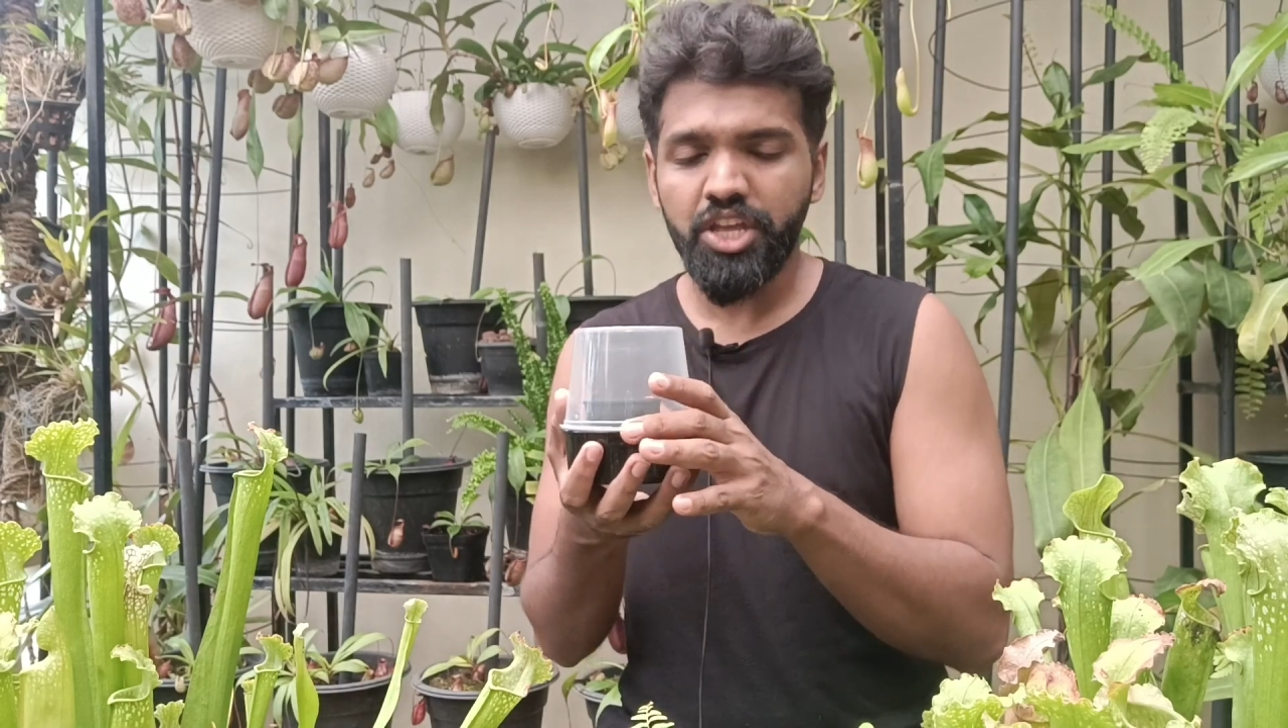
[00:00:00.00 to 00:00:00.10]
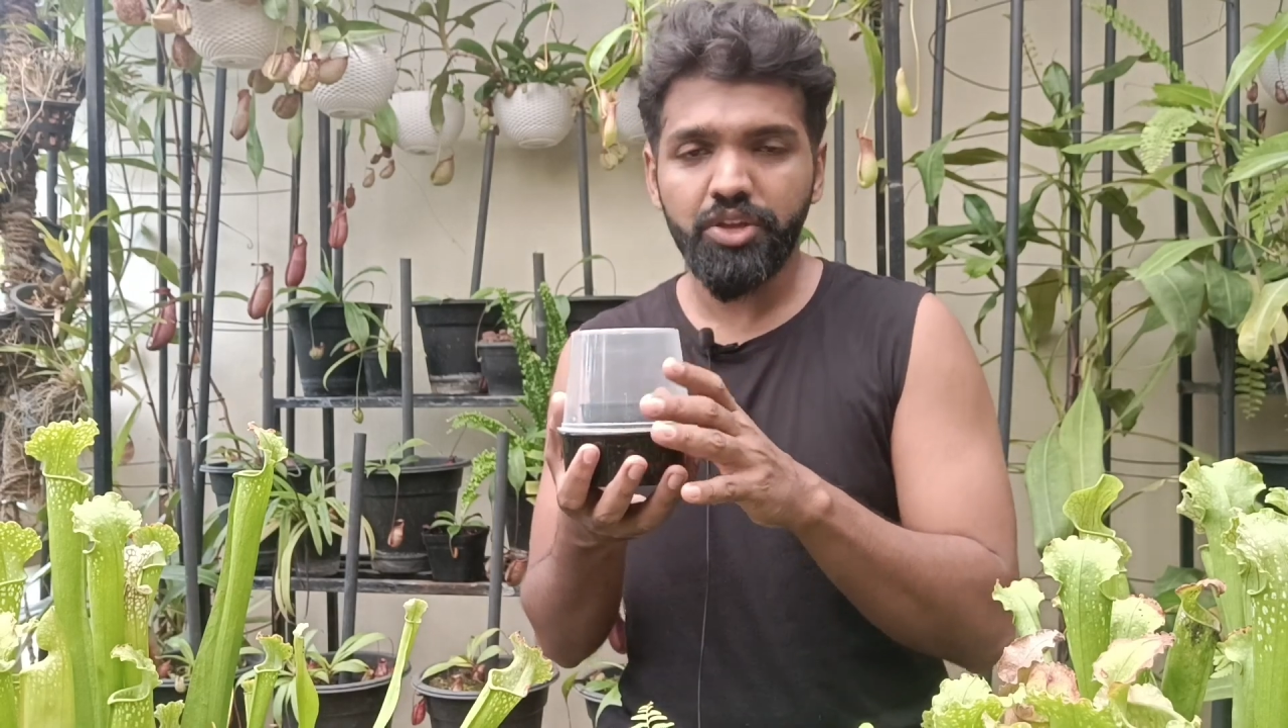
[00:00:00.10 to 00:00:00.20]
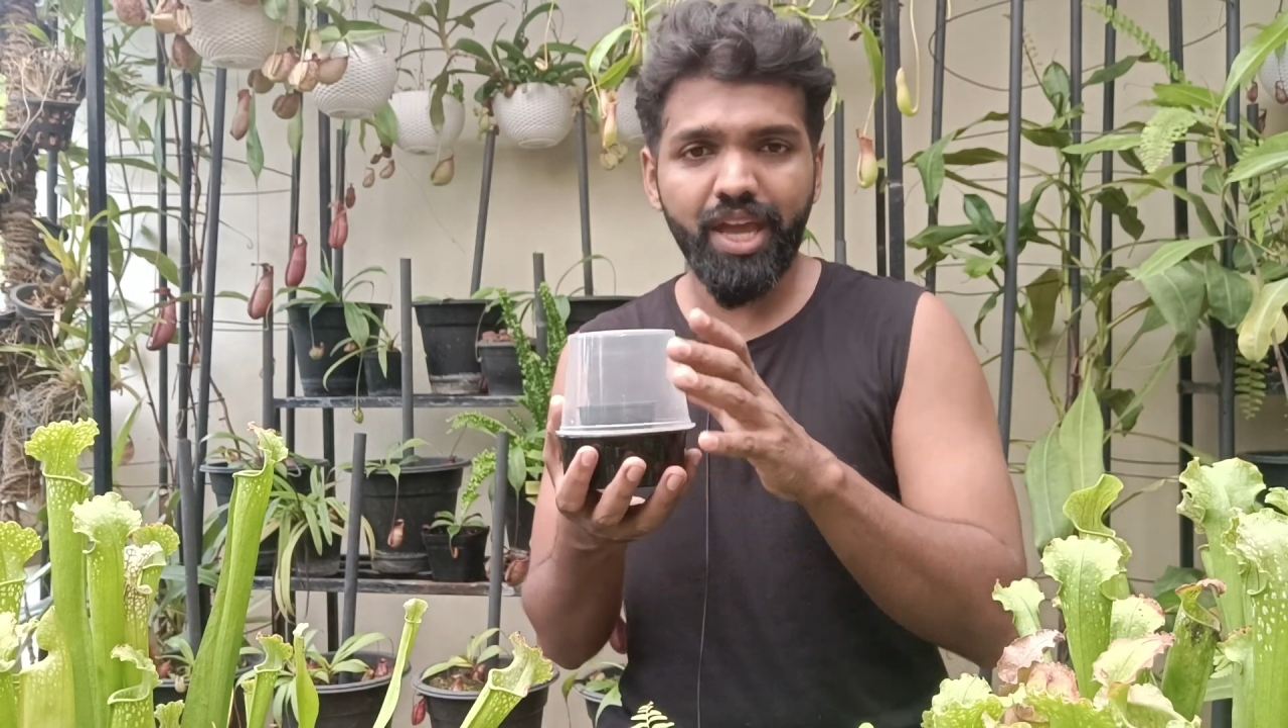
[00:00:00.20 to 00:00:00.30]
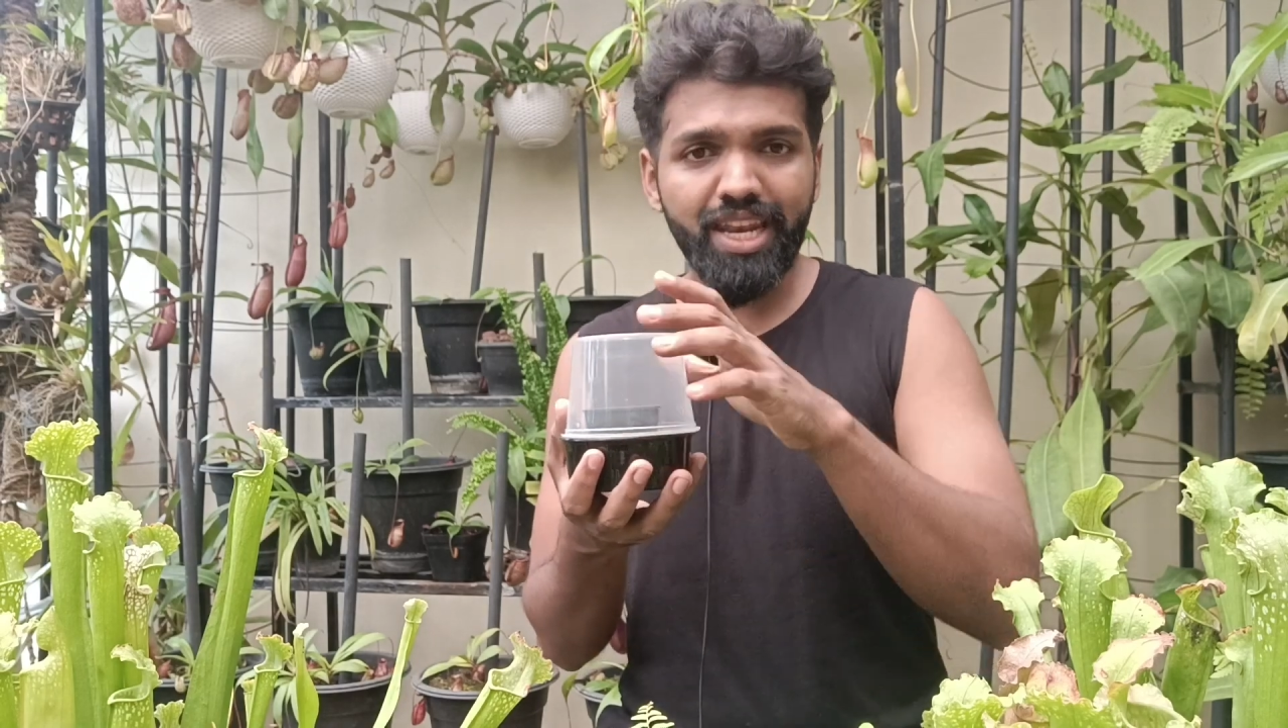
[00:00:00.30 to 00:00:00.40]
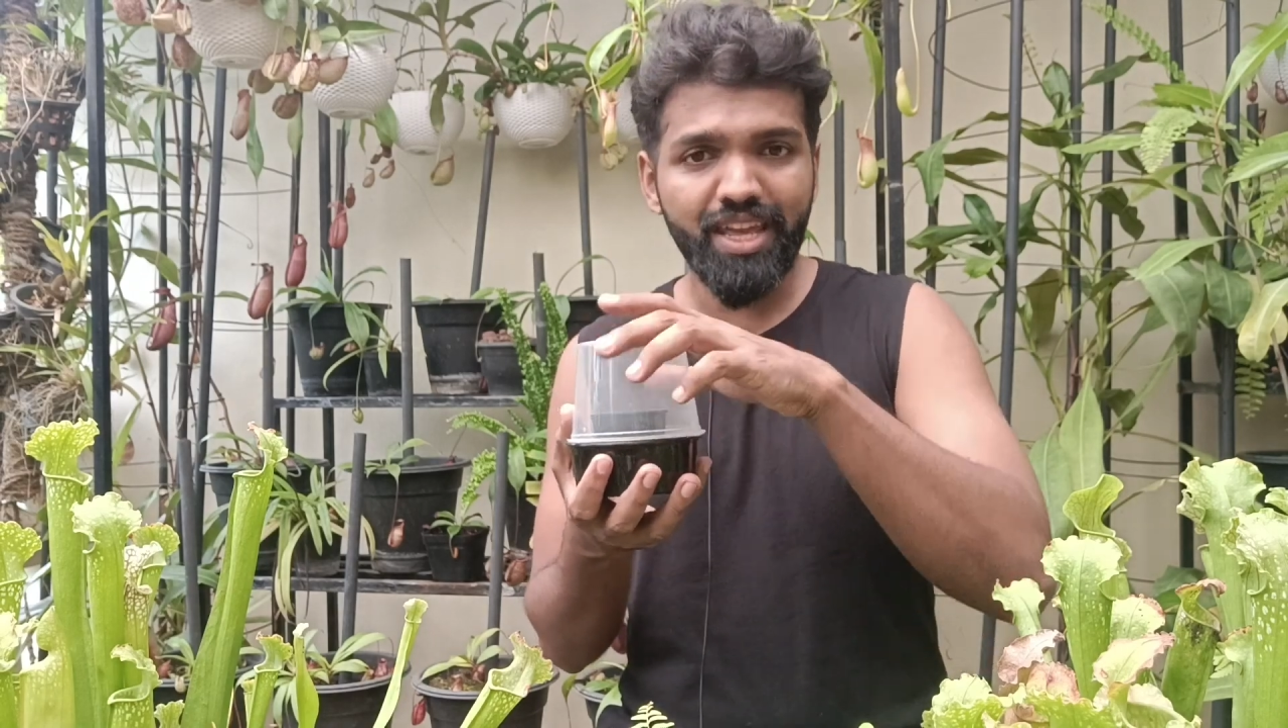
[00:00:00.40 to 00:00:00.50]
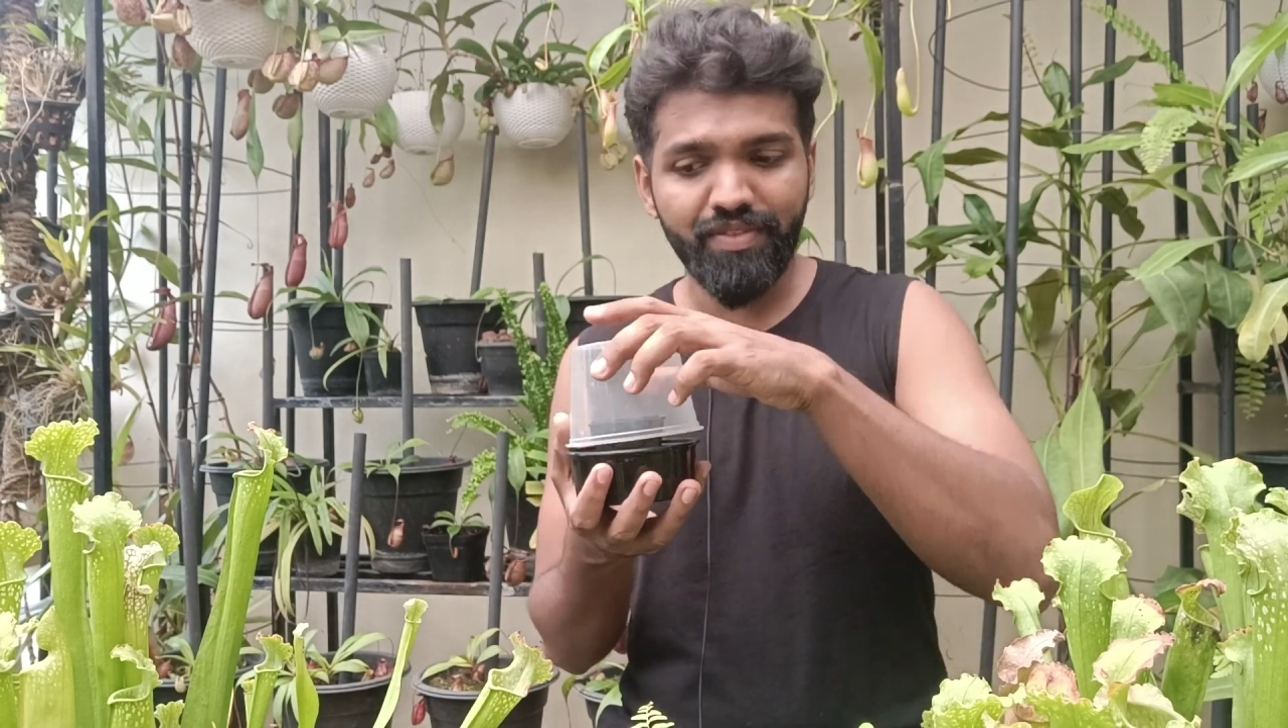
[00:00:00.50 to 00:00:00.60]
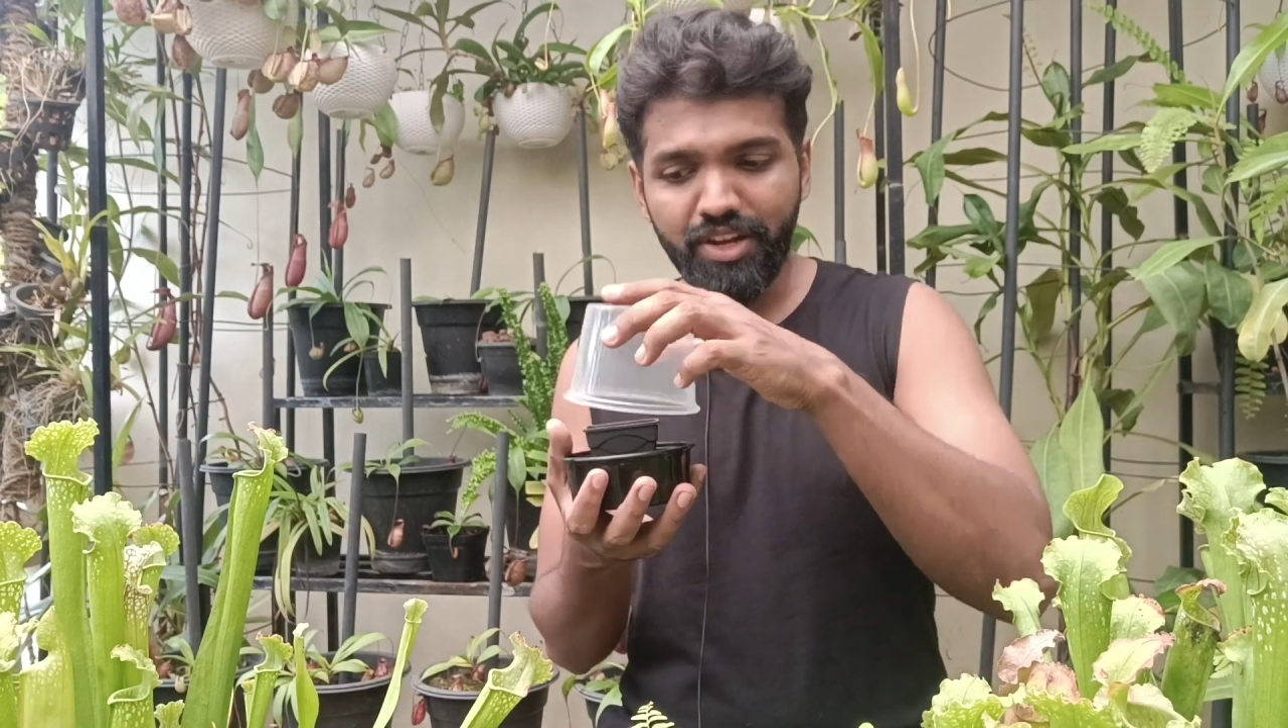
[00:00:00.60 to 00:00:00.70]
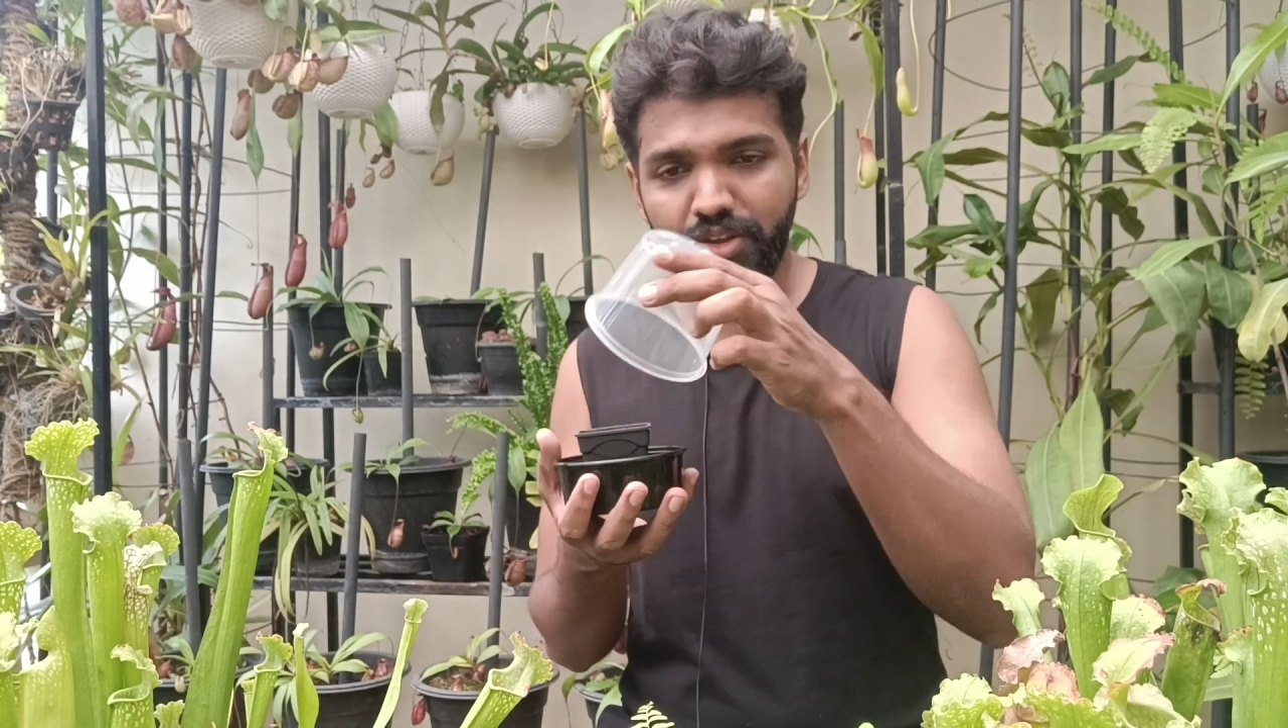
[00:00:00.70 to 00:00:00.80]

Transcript: You can even